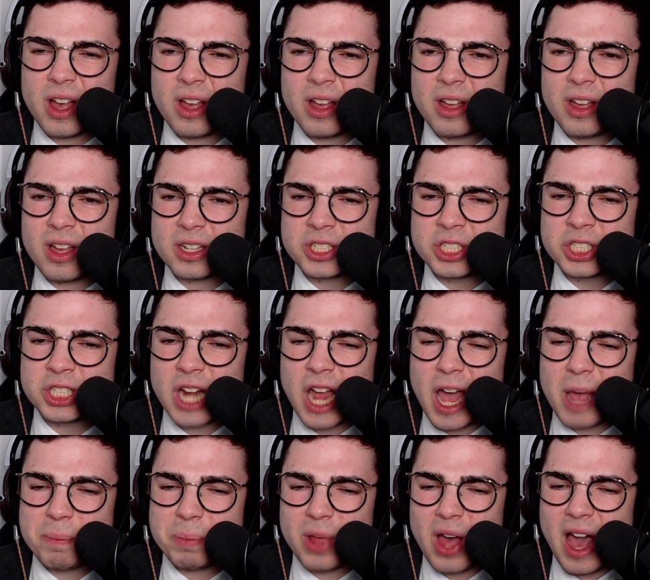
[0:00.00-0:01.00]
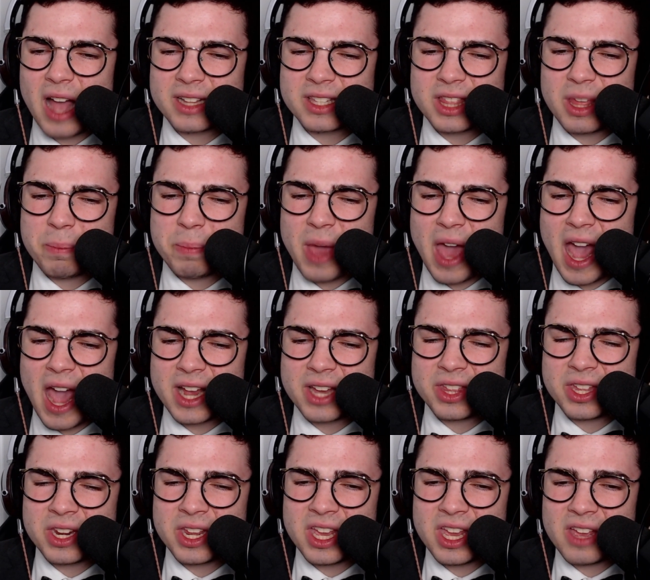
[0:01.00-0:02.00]
a chop block to the back of
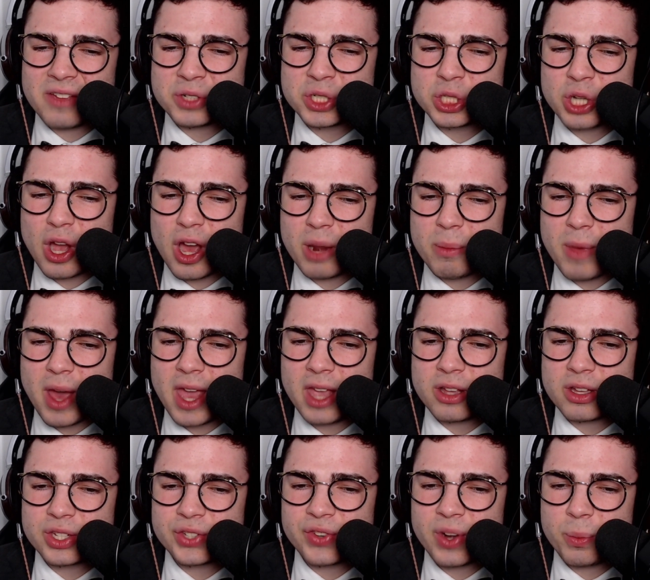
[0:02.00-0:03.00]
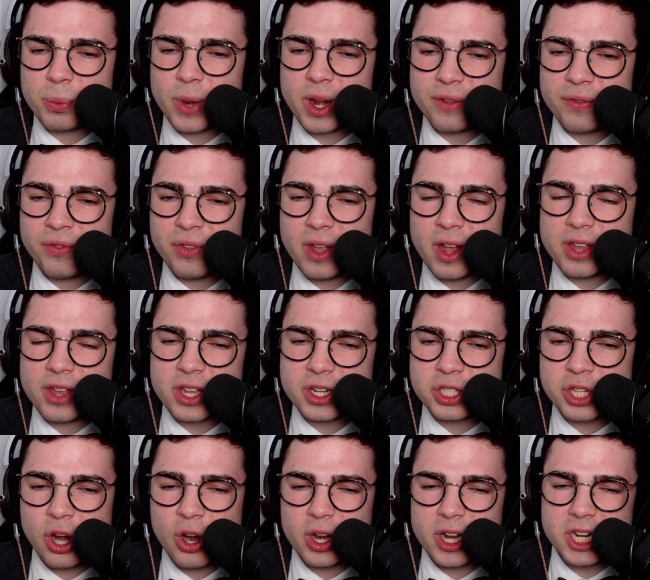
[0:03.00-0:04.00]
the knee of Shawn Michaels from Ric Flair, the
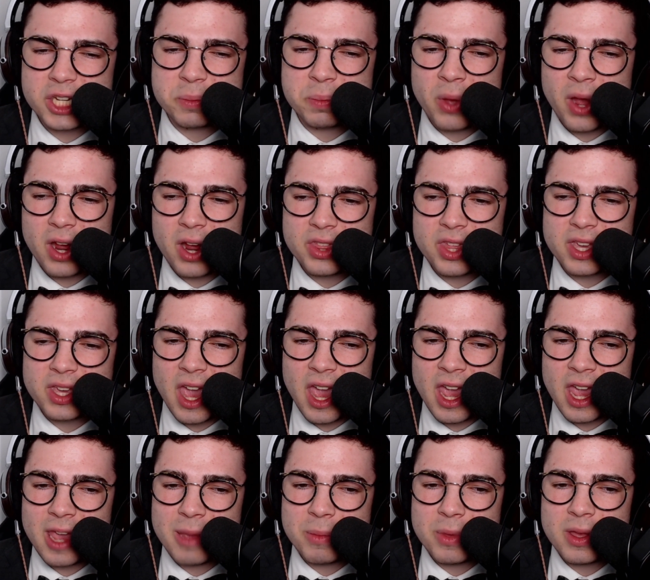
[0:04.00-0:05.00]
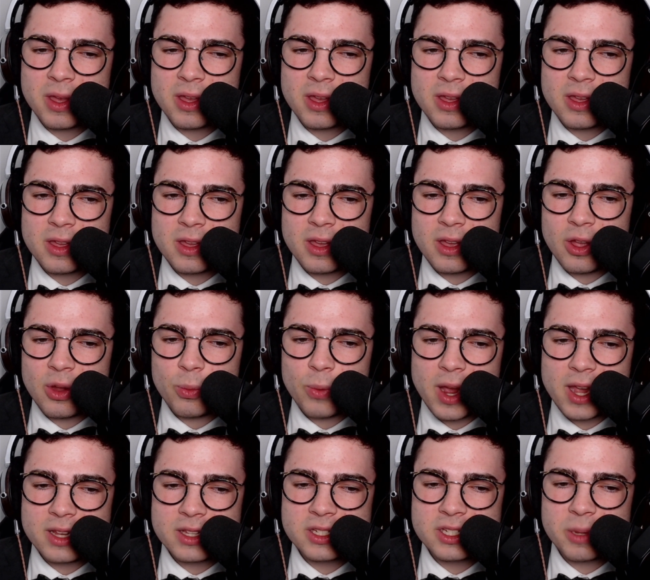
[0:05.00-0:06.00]
dirtiest player in the game.
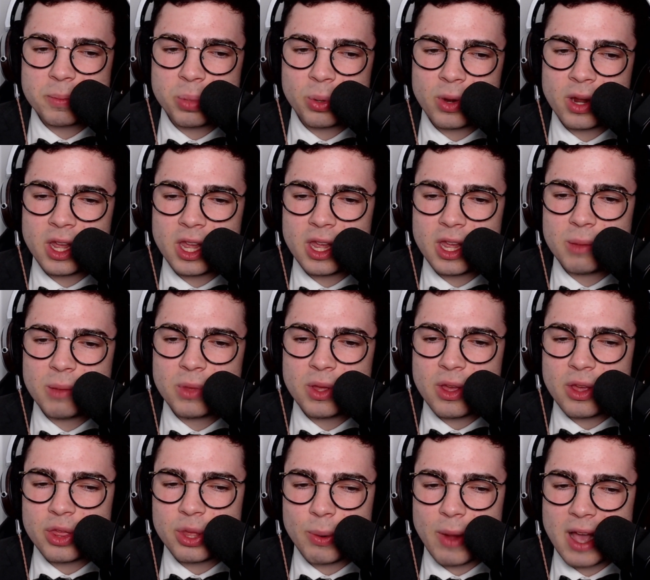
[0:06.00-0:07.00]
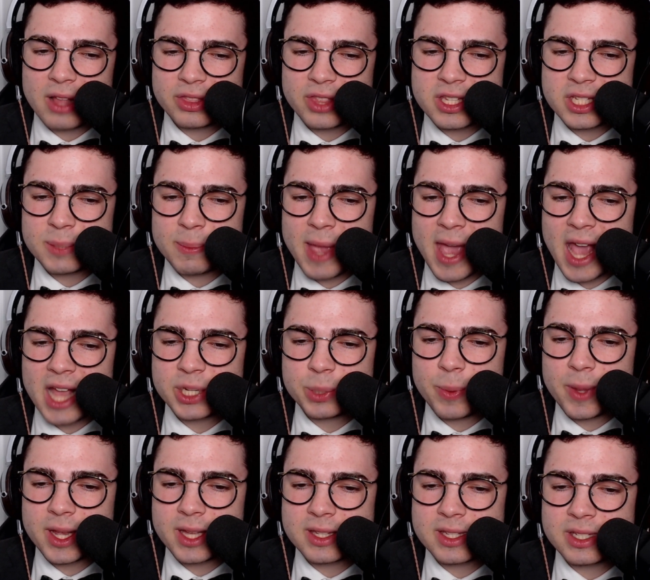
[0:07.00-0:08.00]
Reigns supreme throughout this match.
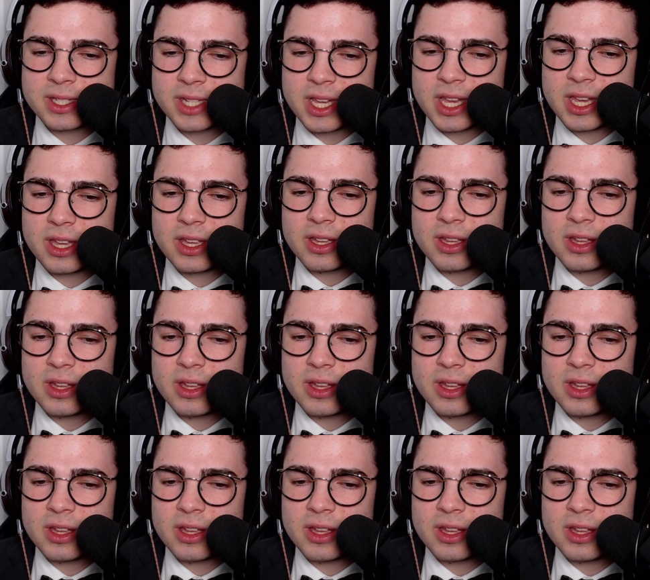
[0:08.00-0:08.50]
We can see